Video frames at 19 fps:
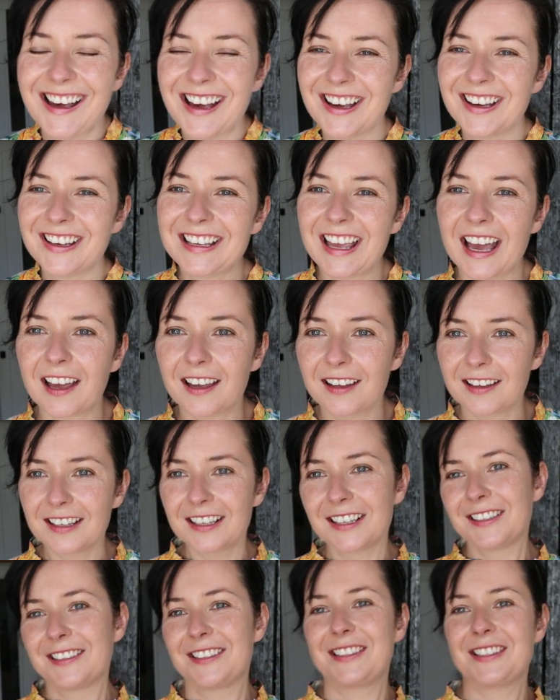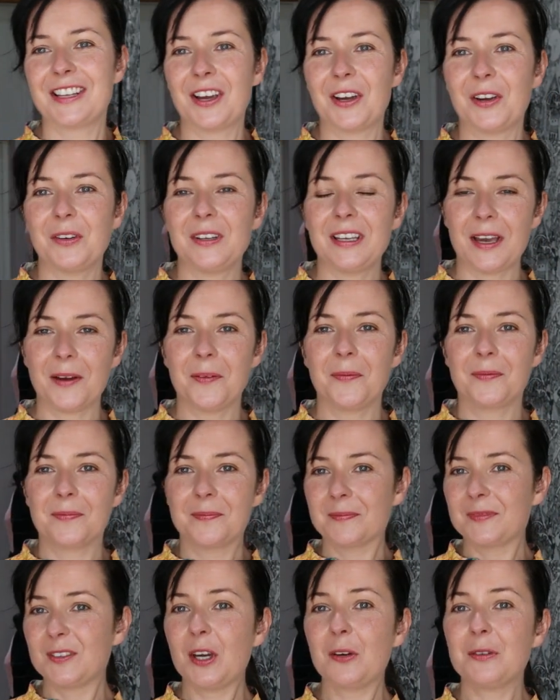Yeah, so yeah,
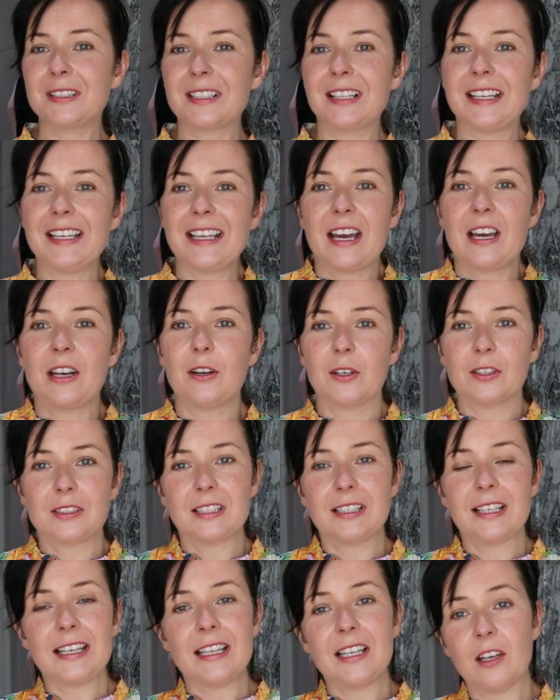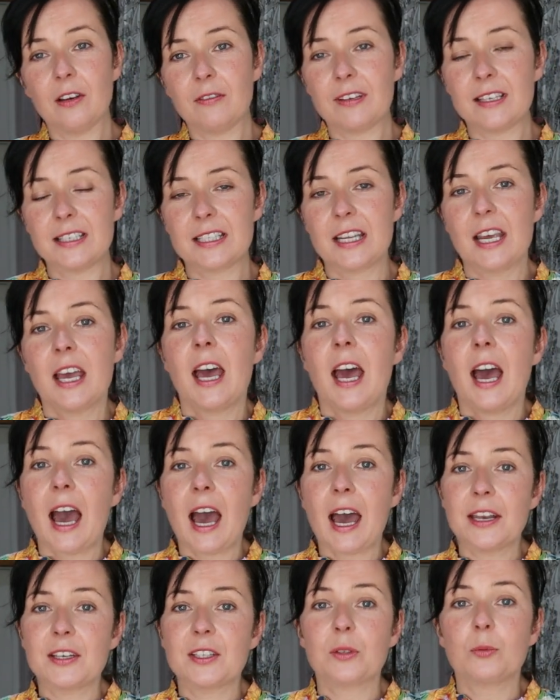totally and utterly love it.
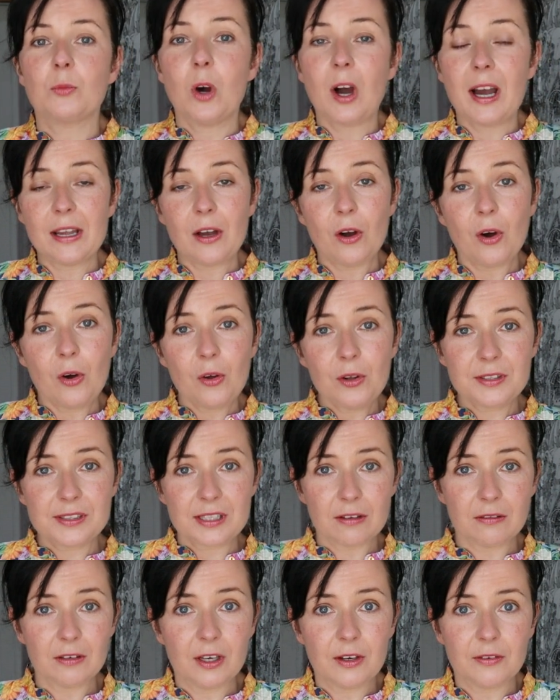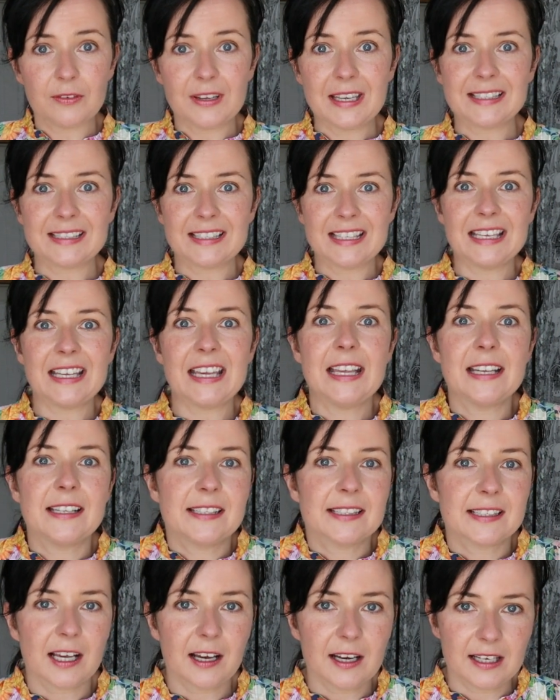And what I also love is the
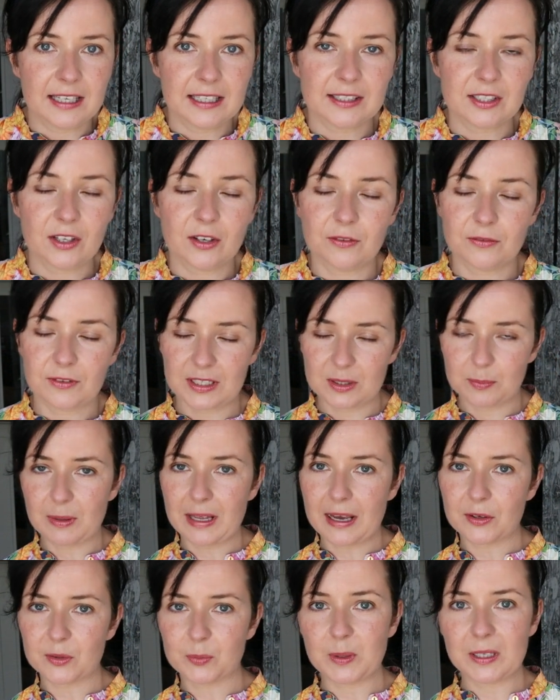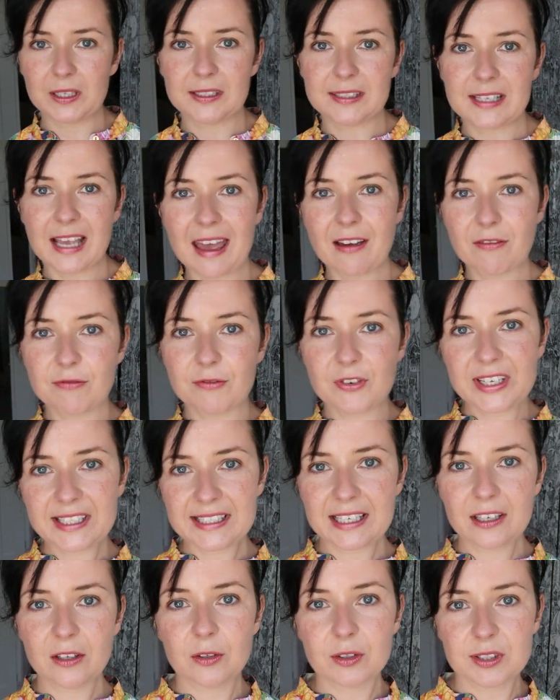insides of this blouse, because every
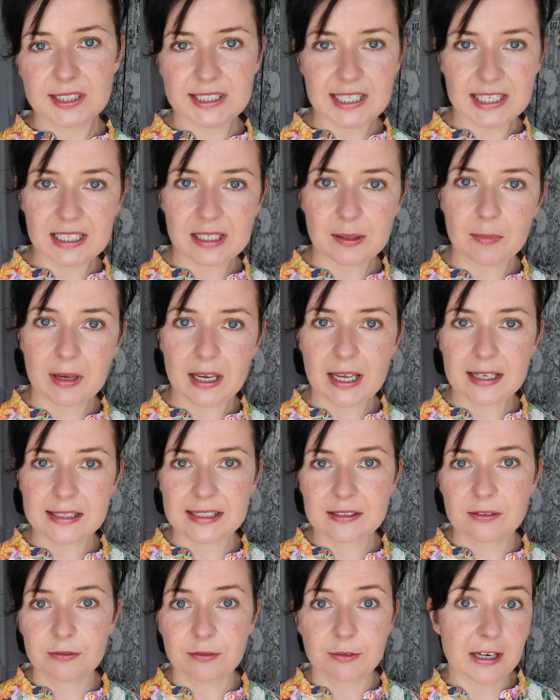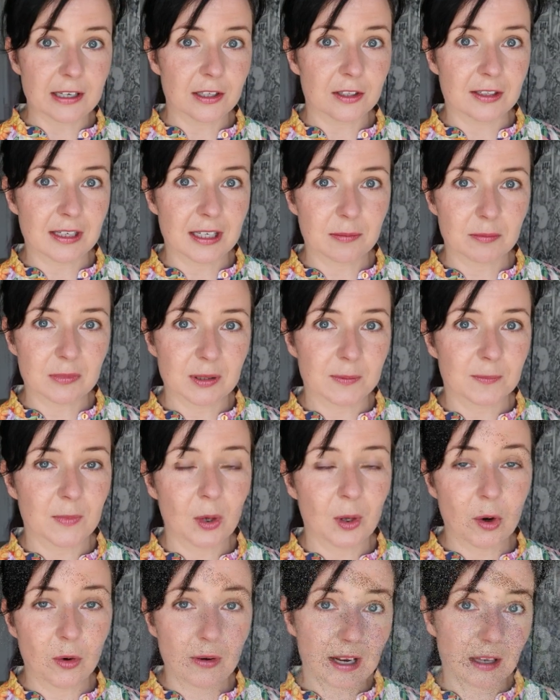single seam is French seamed
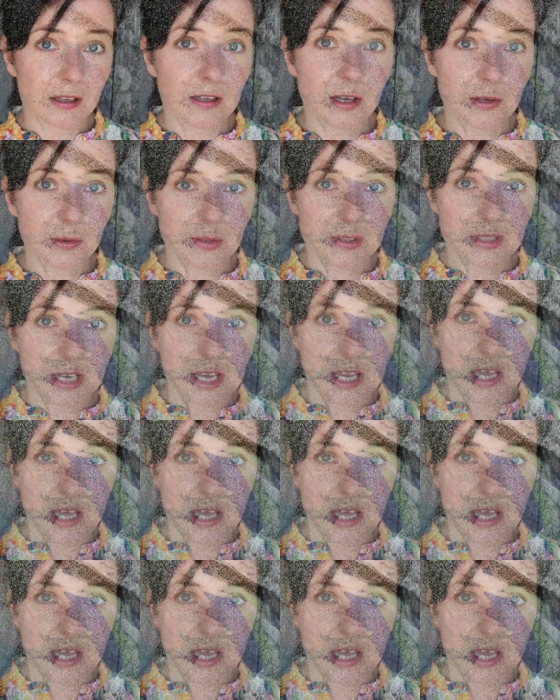or enclosed,